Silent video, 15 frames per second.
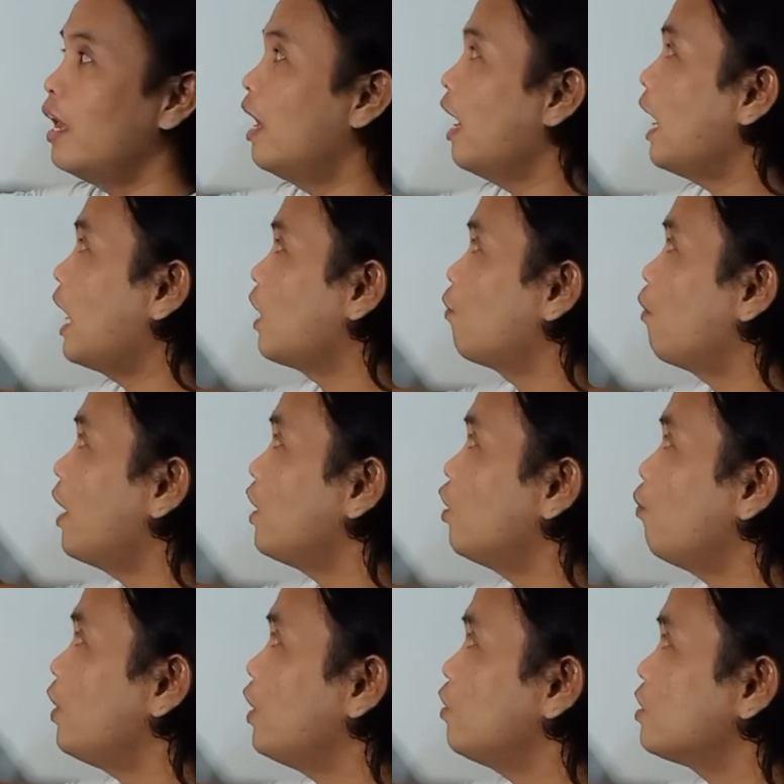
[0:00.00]
And why do
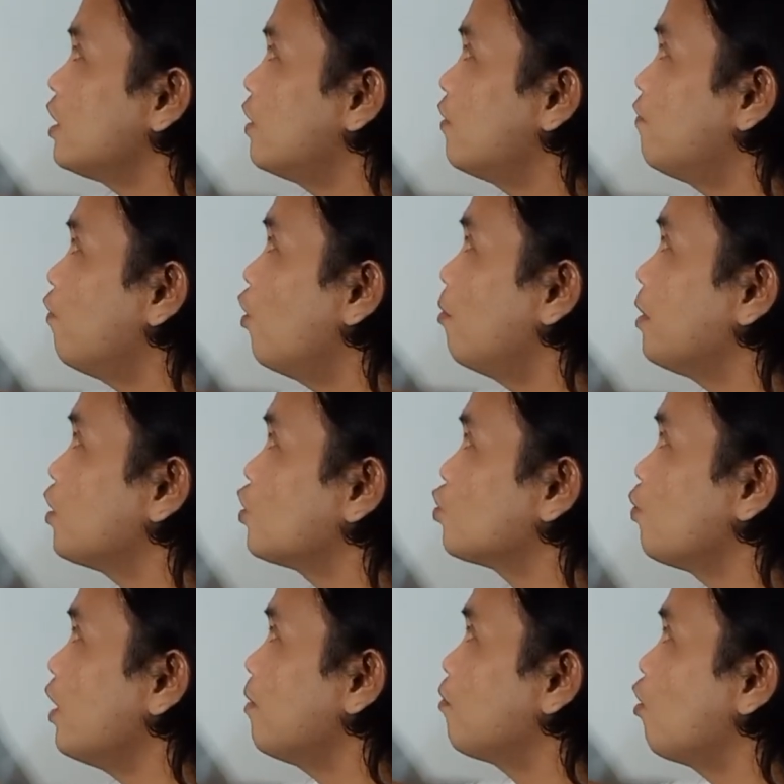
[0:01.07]
we use here 4? Because we
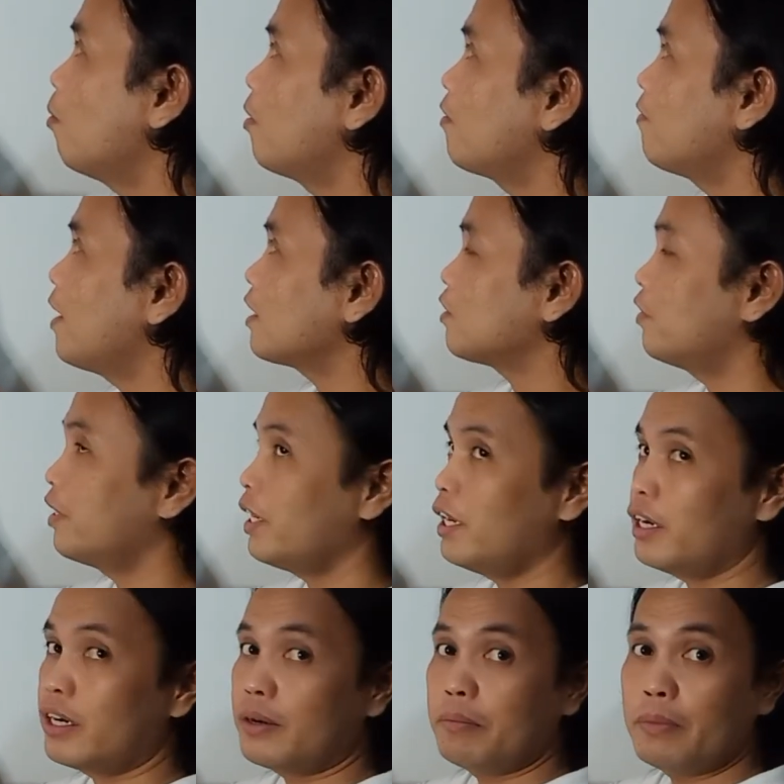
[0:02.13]
have common factor
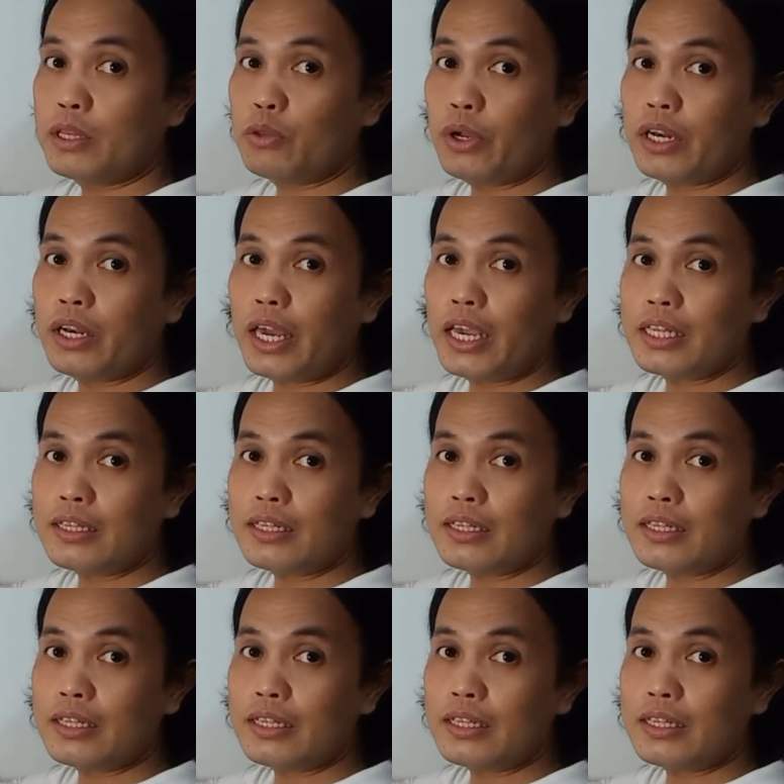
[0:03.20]
here between 8